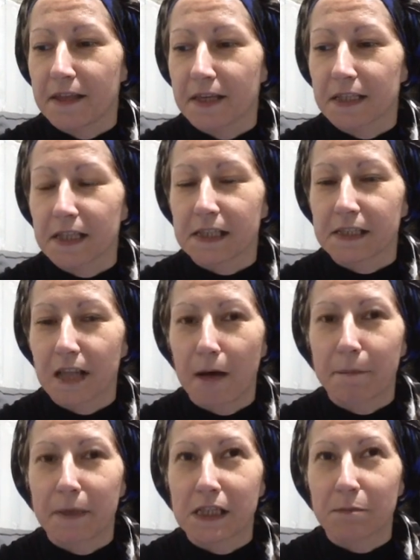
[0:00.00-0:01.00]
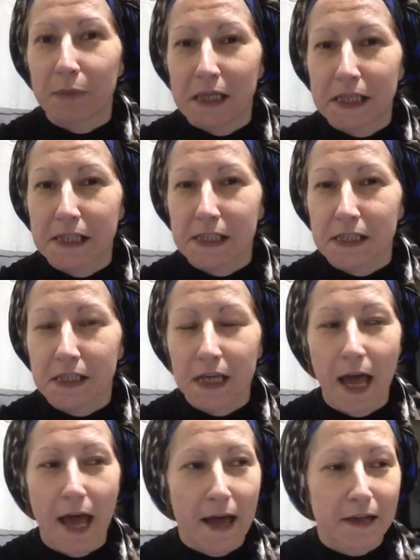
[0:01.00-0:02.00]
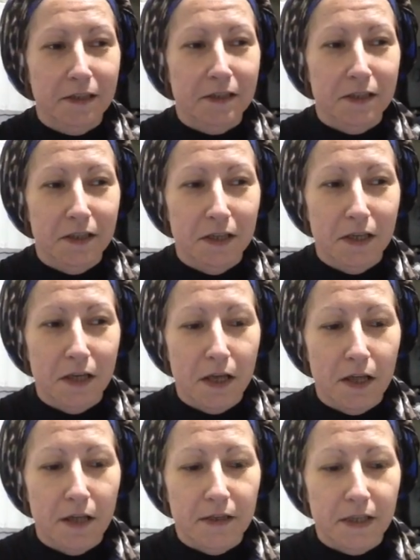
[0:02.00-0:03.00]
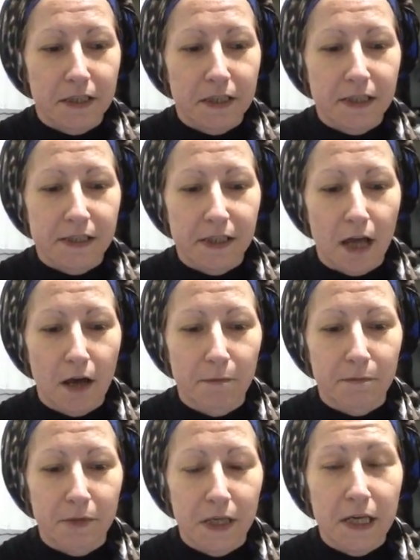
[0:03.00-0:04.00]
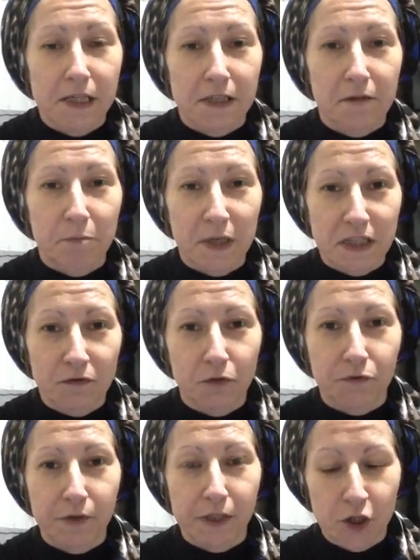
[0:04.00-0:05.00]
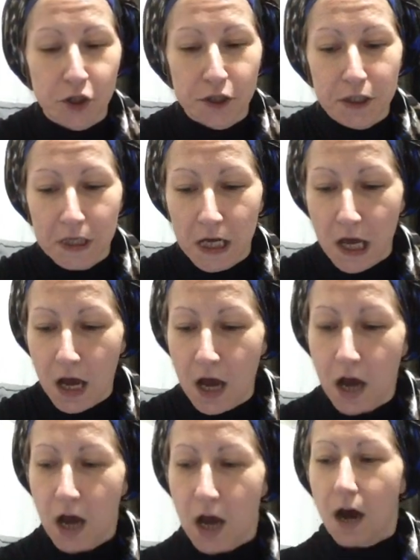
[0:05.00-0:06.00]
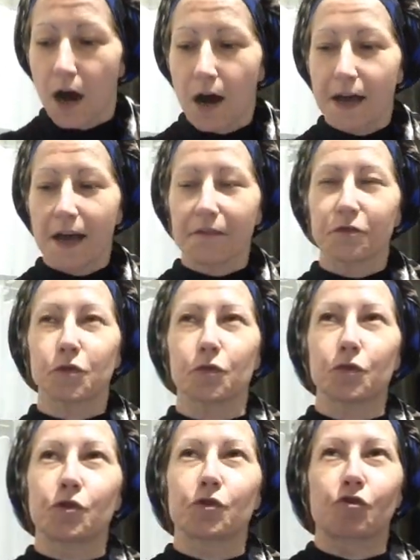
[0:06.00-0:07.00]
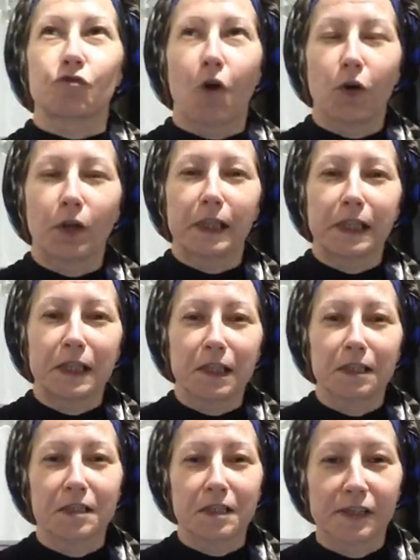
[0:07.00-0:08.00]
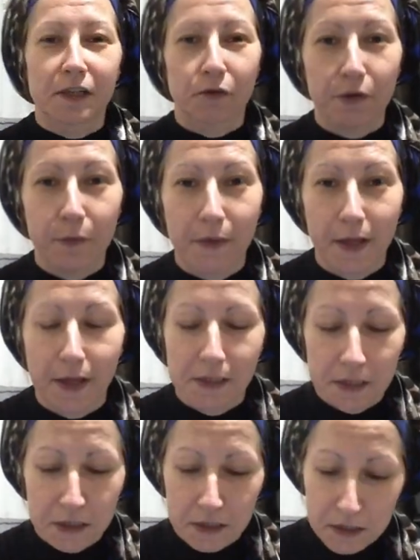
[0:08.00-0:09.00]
that Islam means peace and that Islam is a peaceful religion. I have to strongly disagree with that.